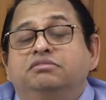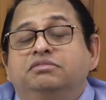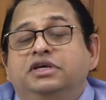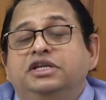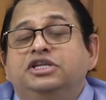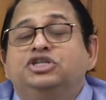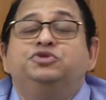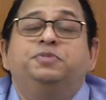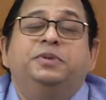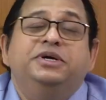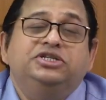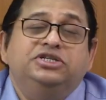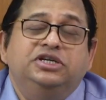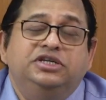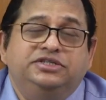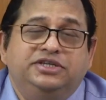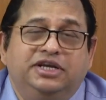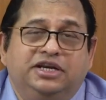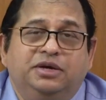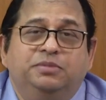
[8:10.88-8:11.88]
in special
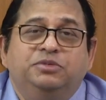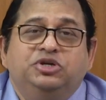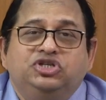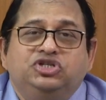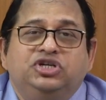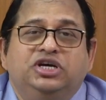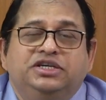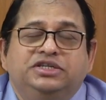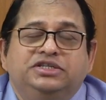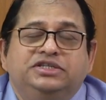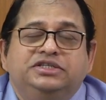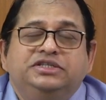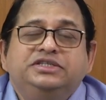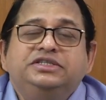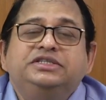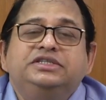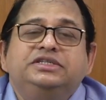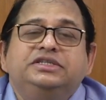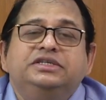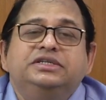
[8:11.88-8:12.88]

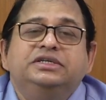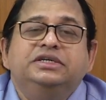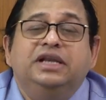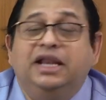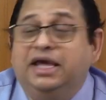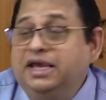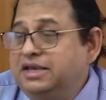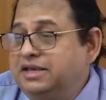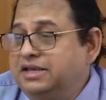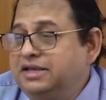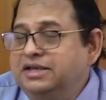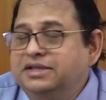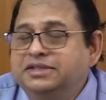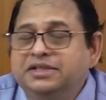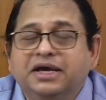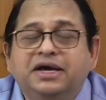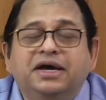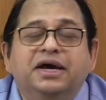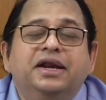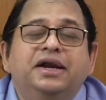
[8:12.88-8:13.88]
circumstances like
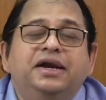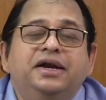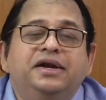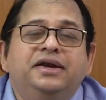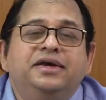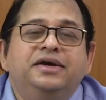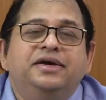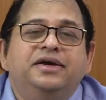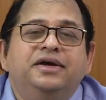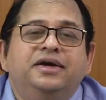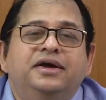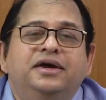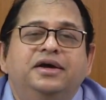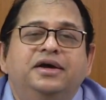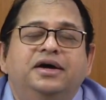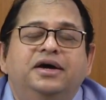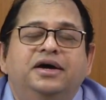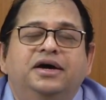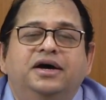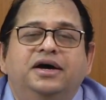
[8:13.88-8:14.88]
the current
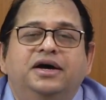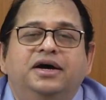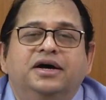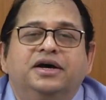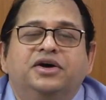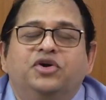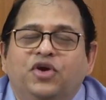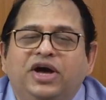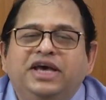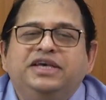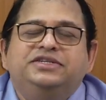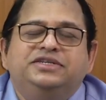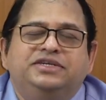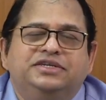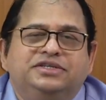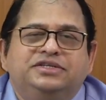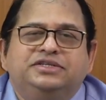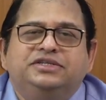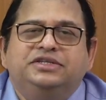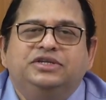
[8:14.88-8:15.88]

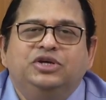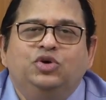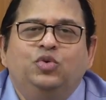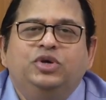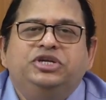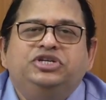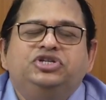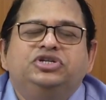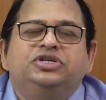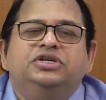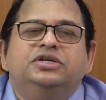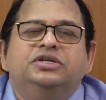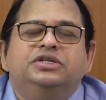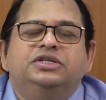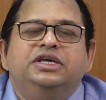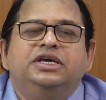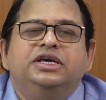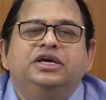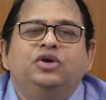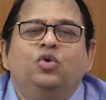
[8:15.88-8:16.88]
crisis which
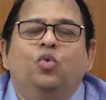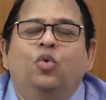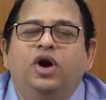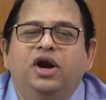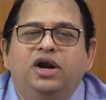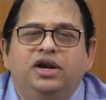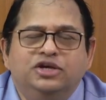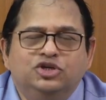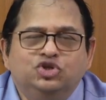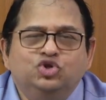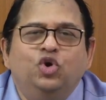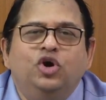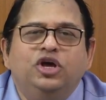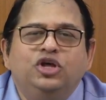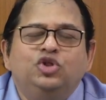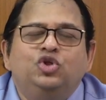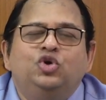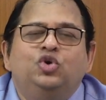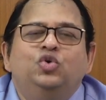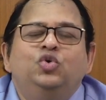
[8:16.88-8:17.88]
the world is
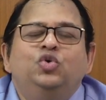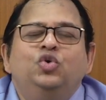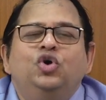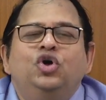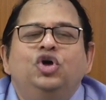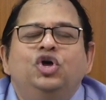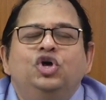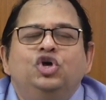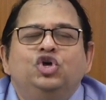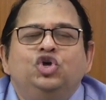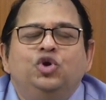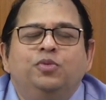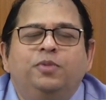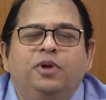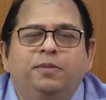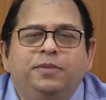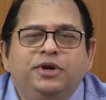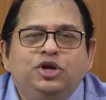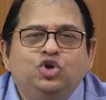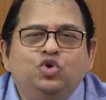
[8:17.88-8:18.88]
going through, you
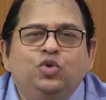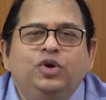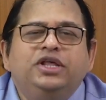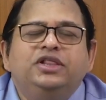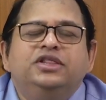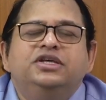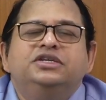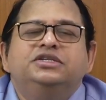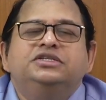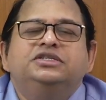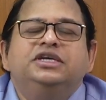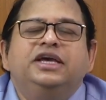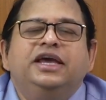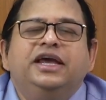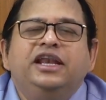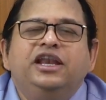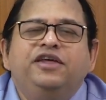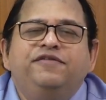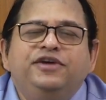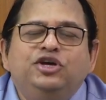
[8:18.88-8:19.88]
will be doing this
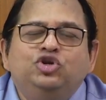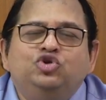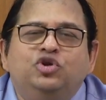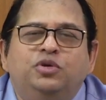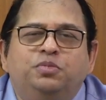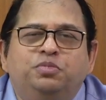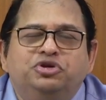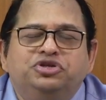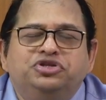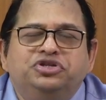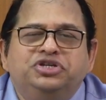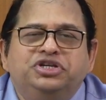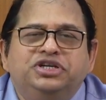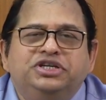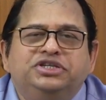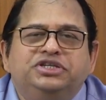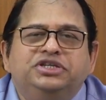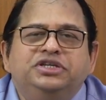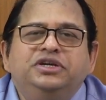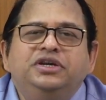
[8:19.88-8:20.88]
individual
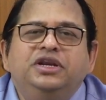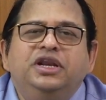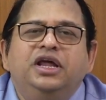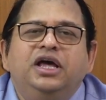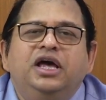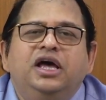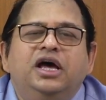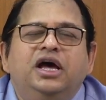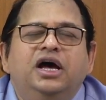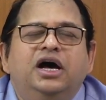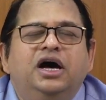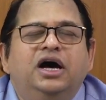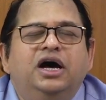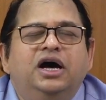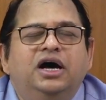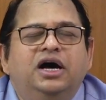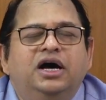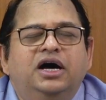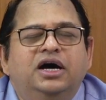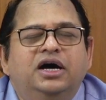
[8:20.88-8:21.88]
presentation
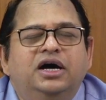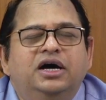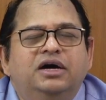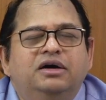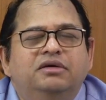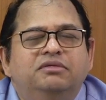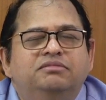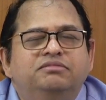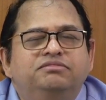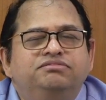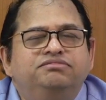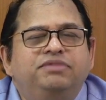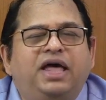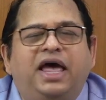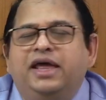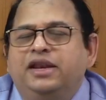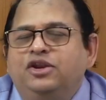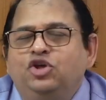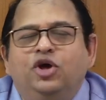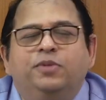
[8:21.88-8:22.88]

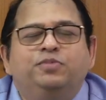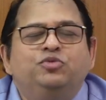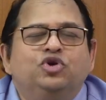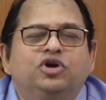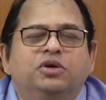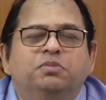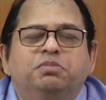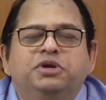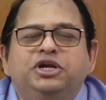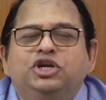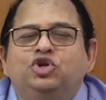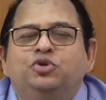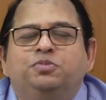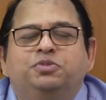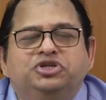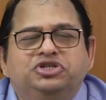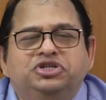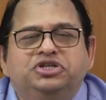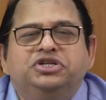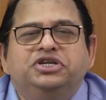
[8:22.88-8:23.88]
and you have to complete your
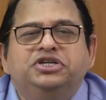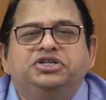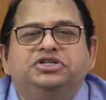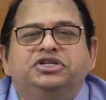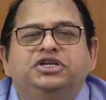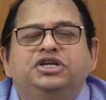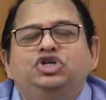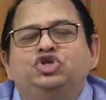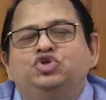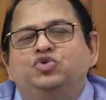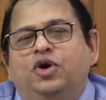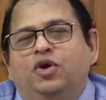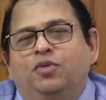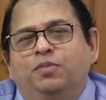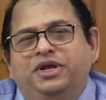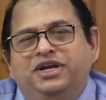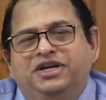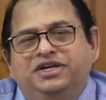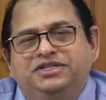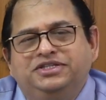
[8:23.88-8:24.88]
presentation in 12
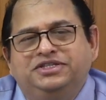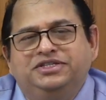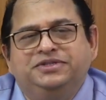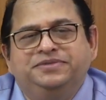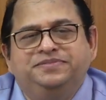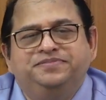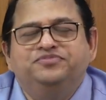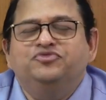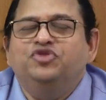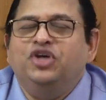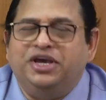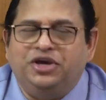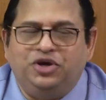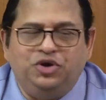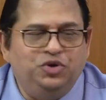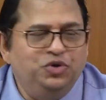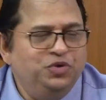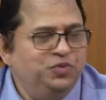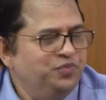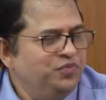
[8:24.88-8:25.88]
minutes. Thank
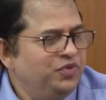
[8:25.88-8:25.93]
you.